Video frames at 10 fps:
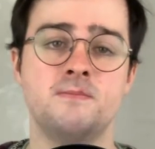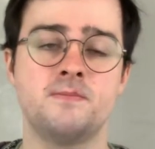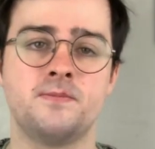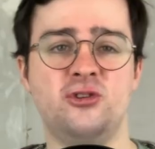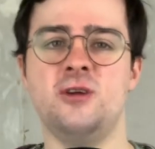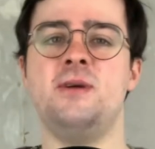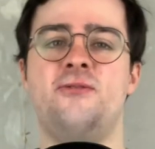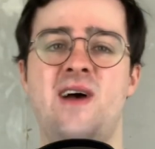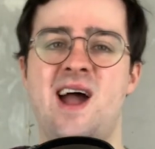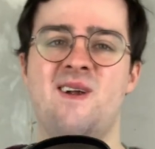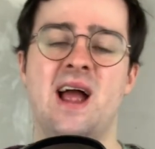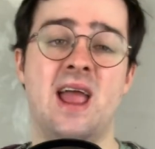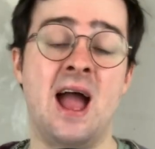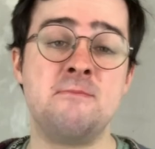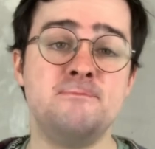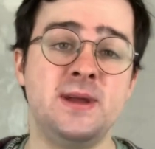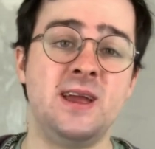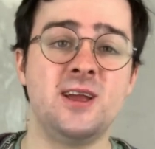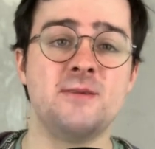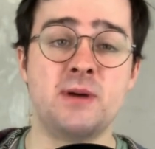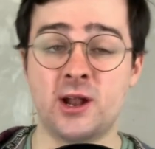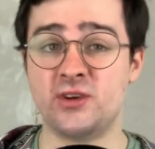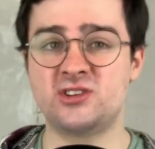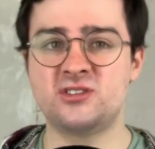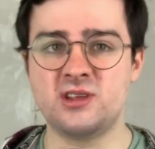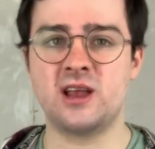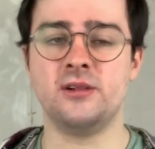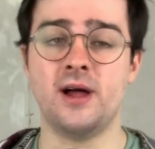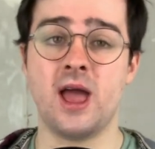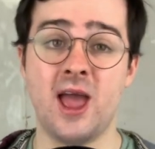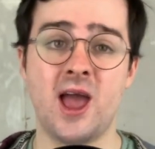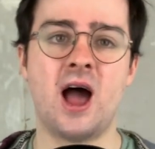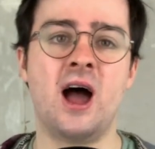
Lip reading: Now, to be fair, I am being a bit of a stickler here.